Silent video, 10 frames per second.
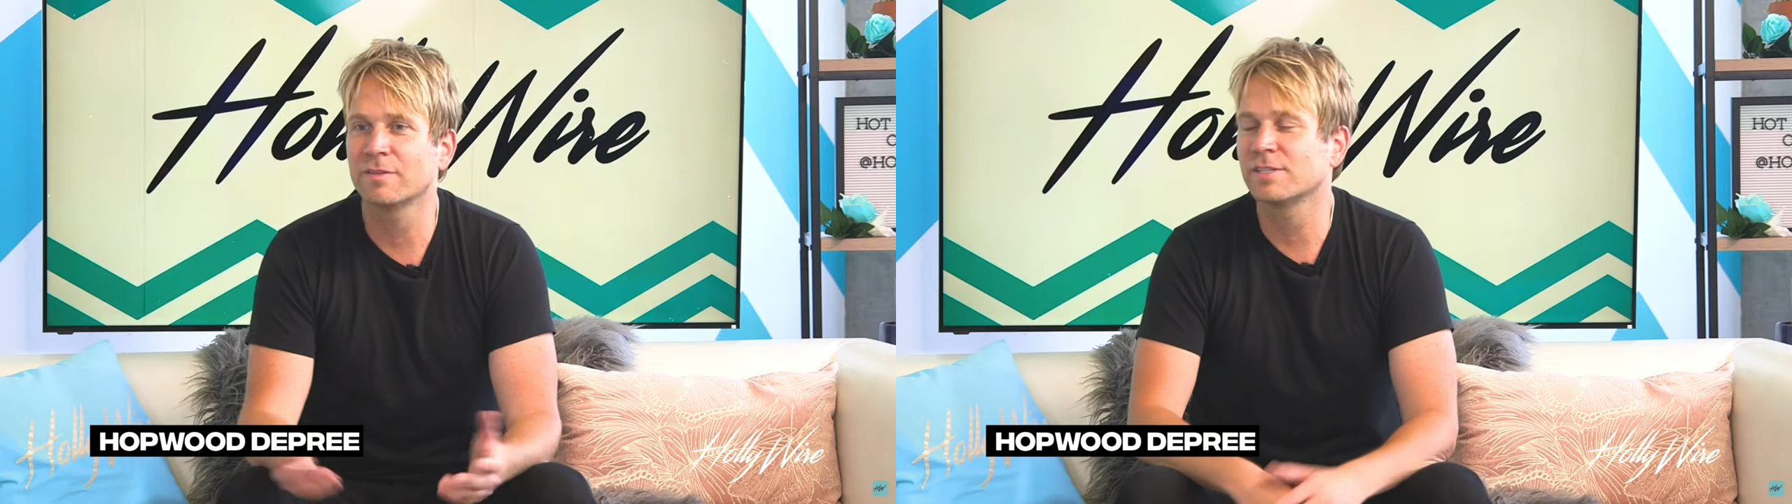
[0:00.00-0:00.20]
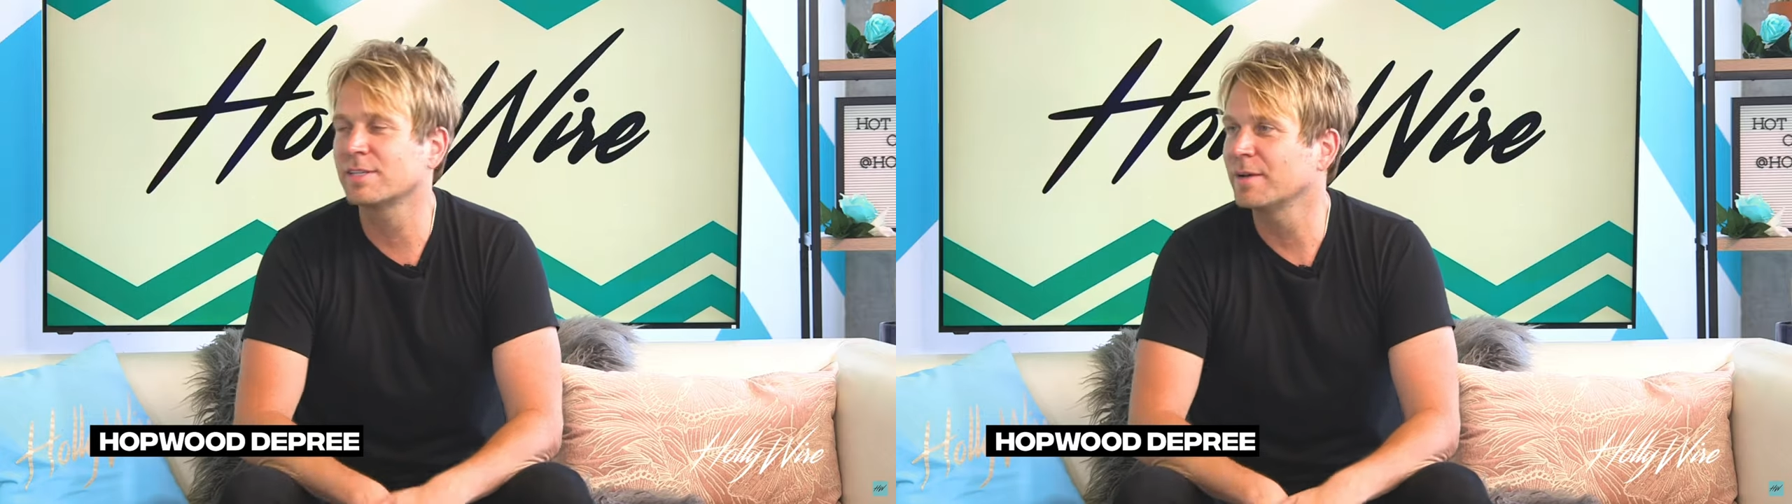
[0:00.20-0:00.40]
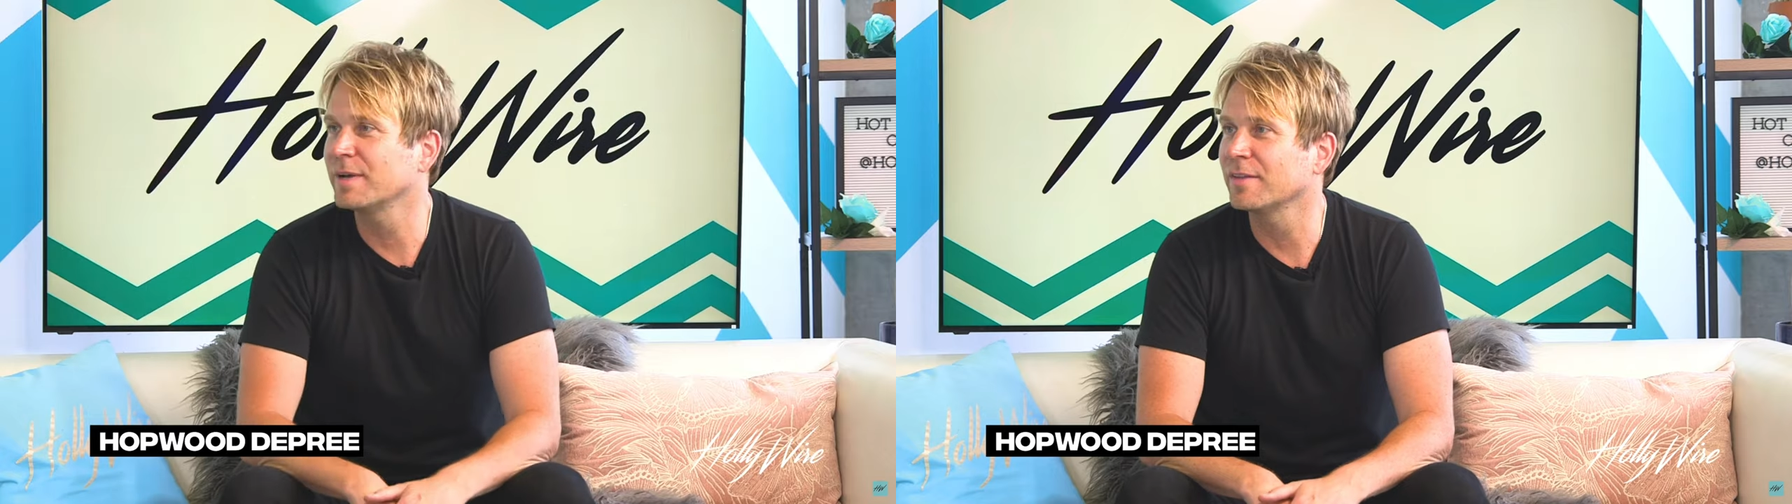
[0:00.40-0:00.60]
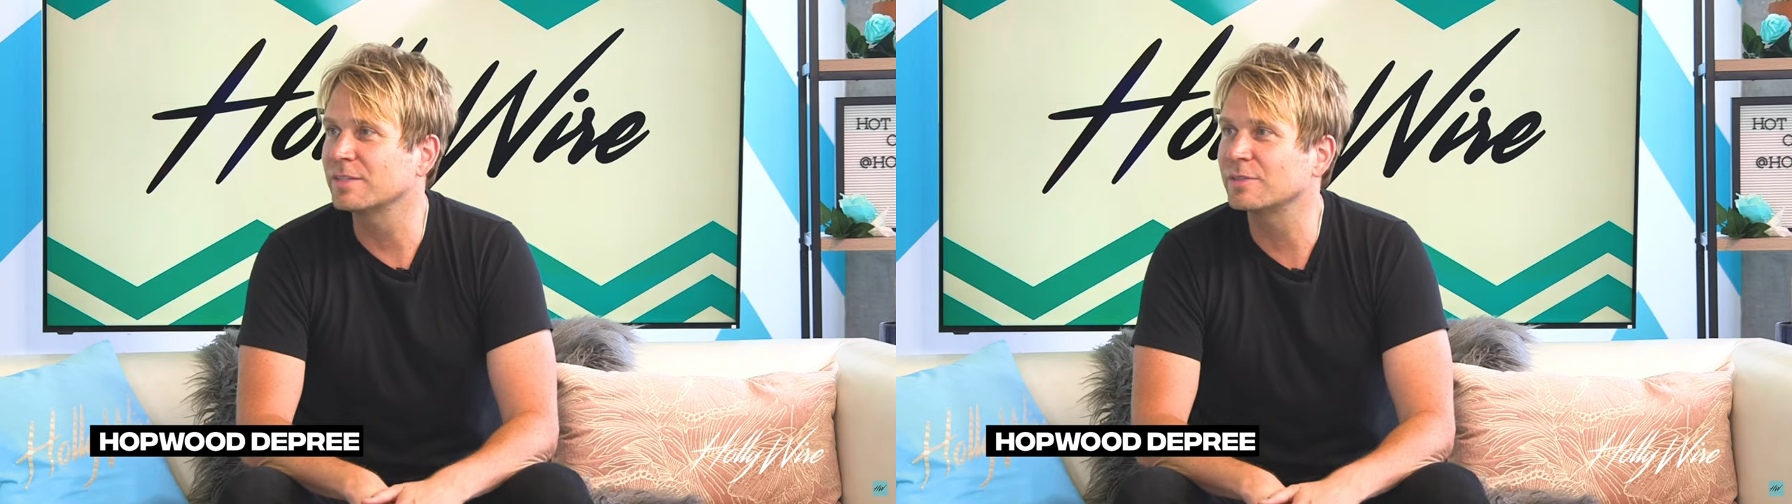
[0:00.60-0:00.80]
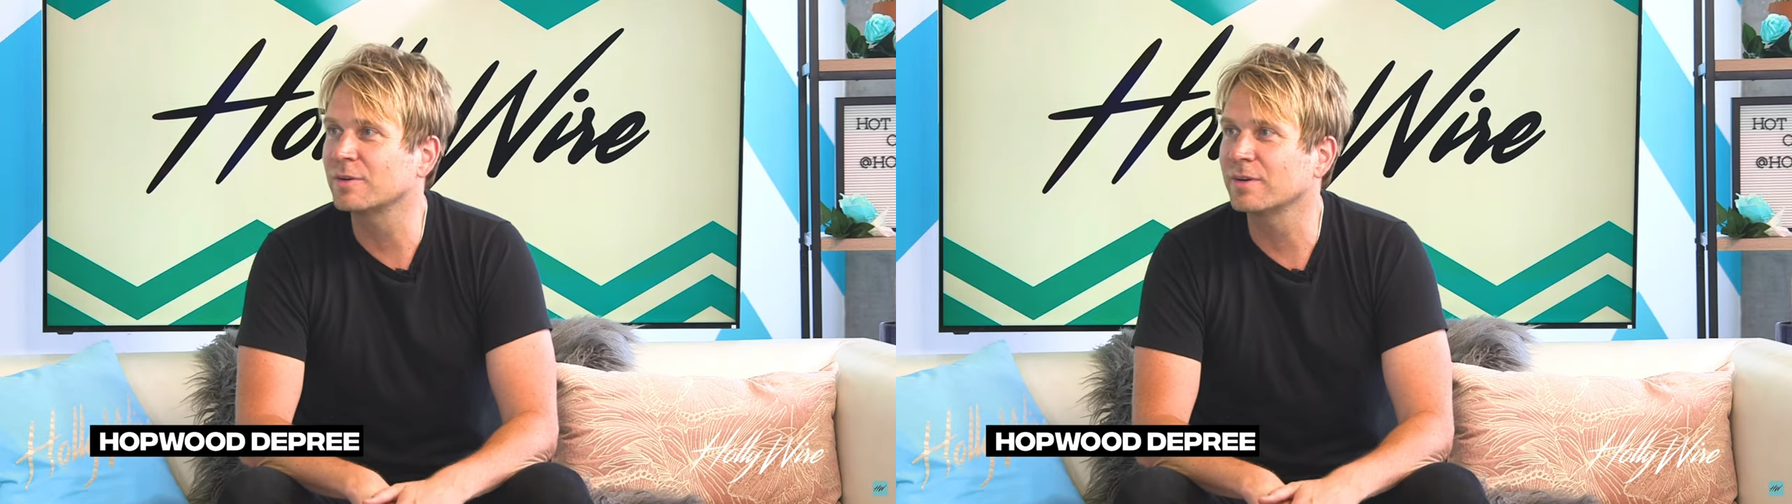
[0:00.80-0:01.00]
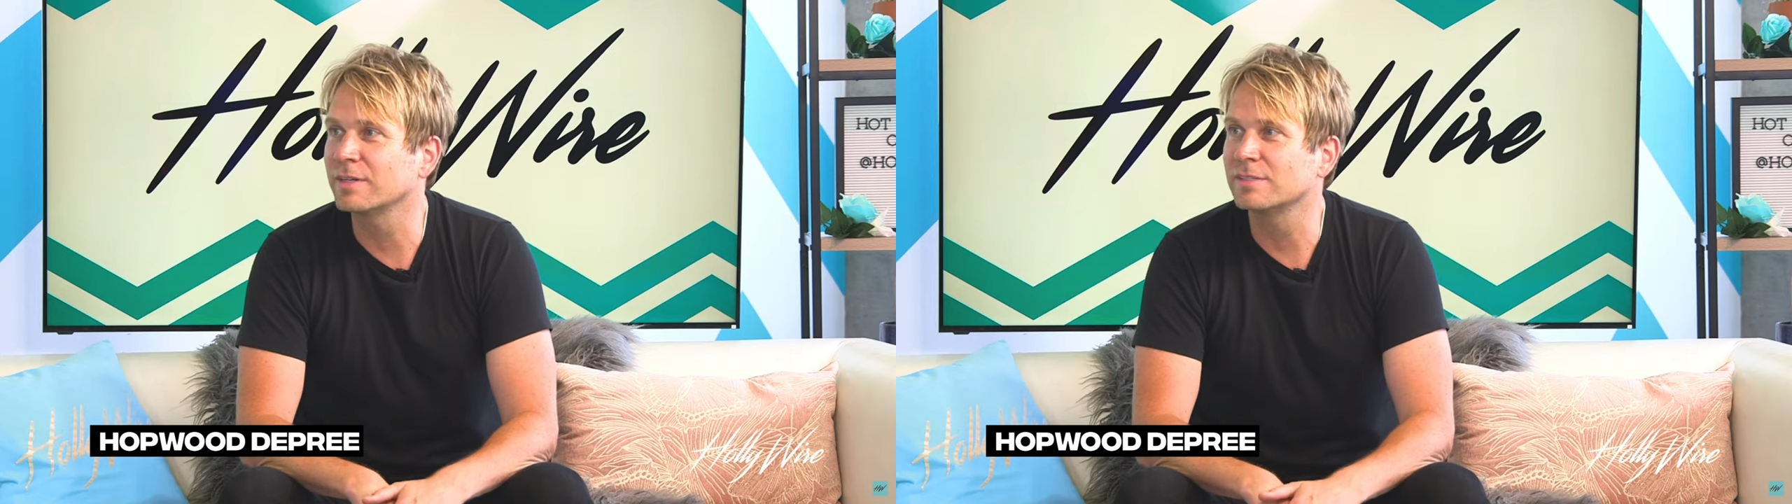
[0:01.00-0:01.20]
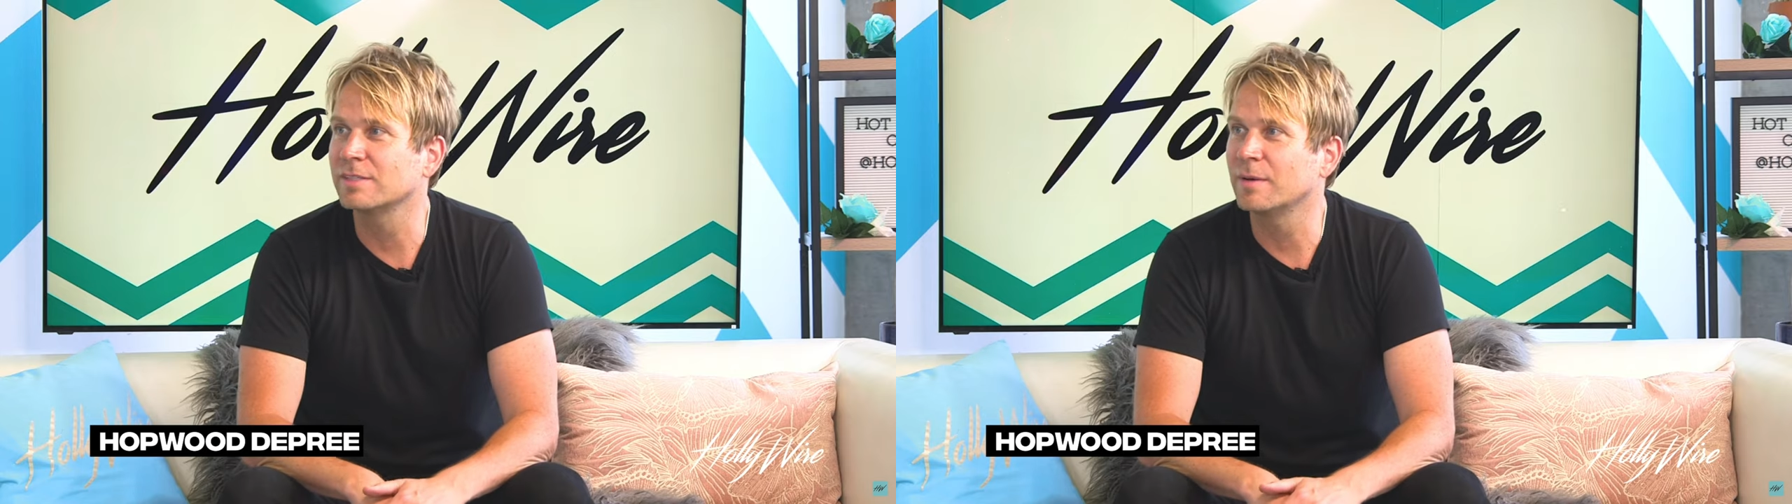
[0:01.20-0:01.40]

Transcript: used to tell me all these stories